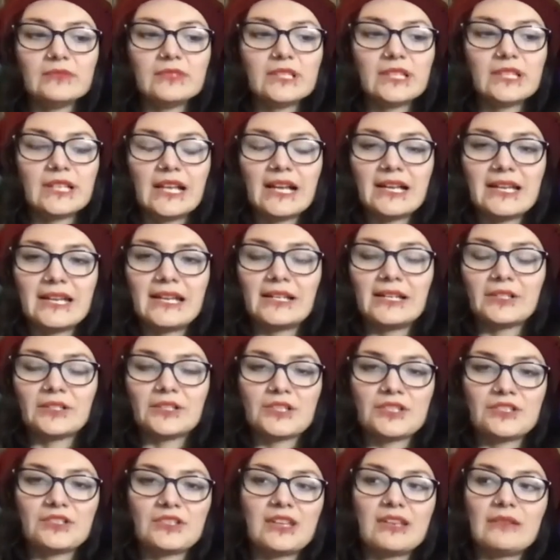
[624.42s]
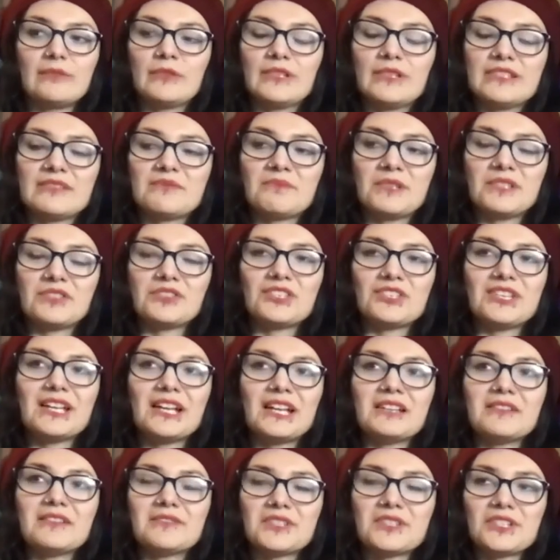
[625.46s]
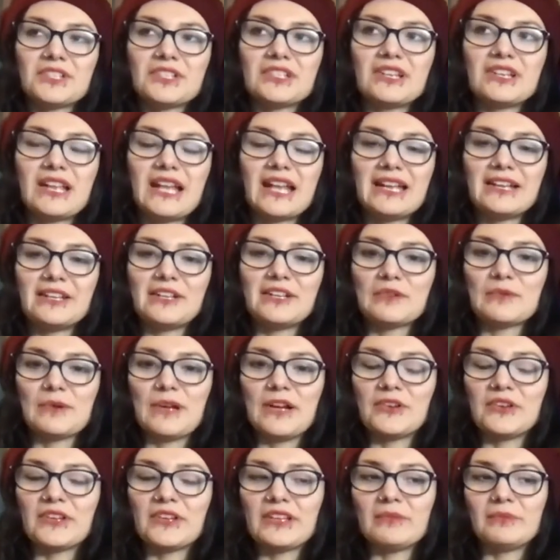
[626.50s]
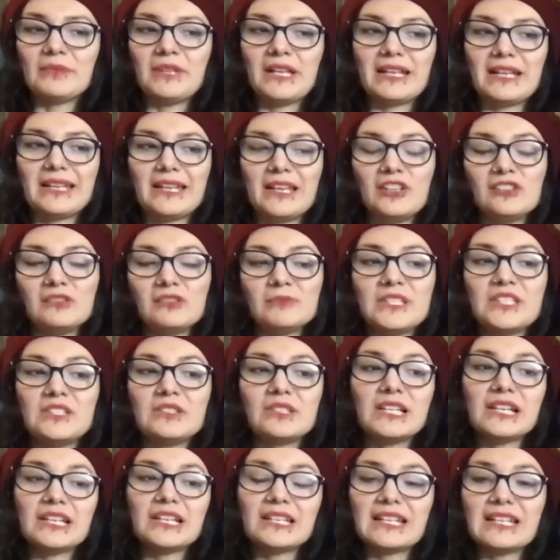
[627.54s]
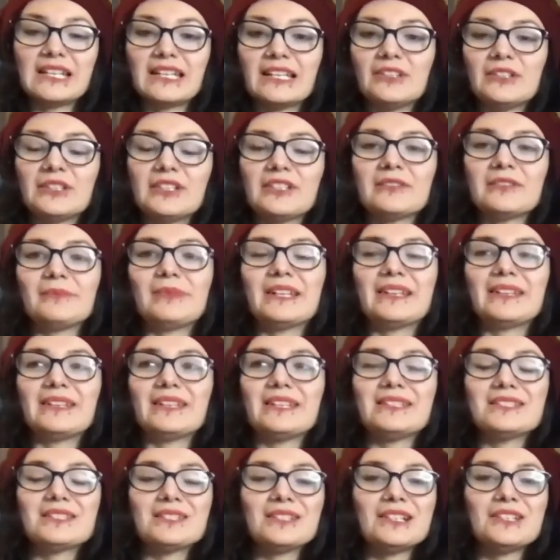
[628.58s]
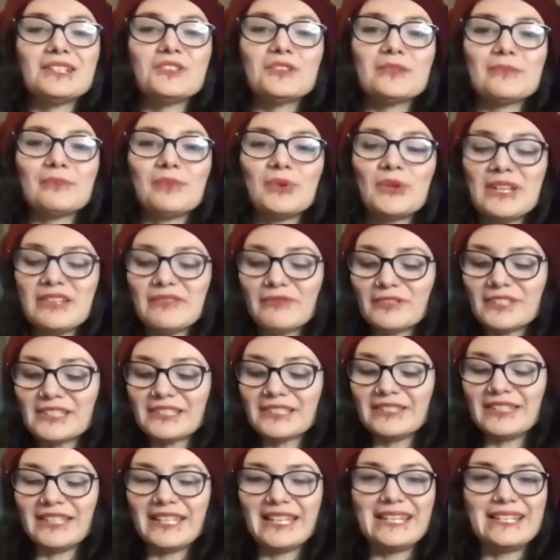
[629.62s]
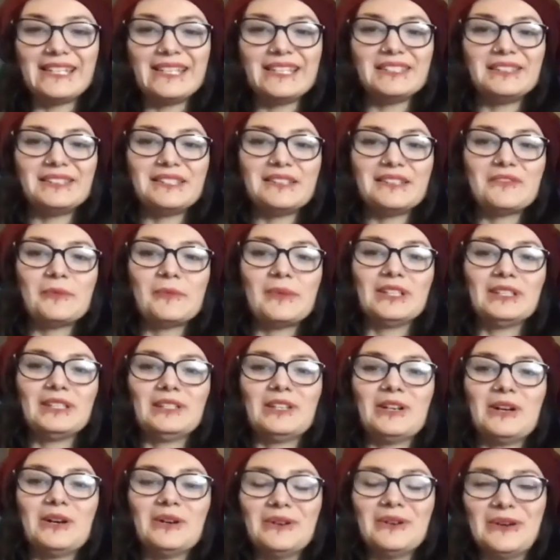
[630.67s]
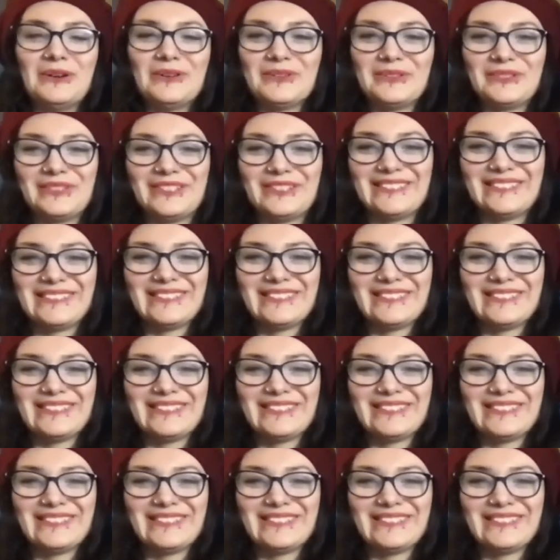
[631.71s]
guy actor's name was, but she kind of started hanging around him like, help me, you got to get out of here. I'm like, he's not your boyfriend, lady. Leave him alone.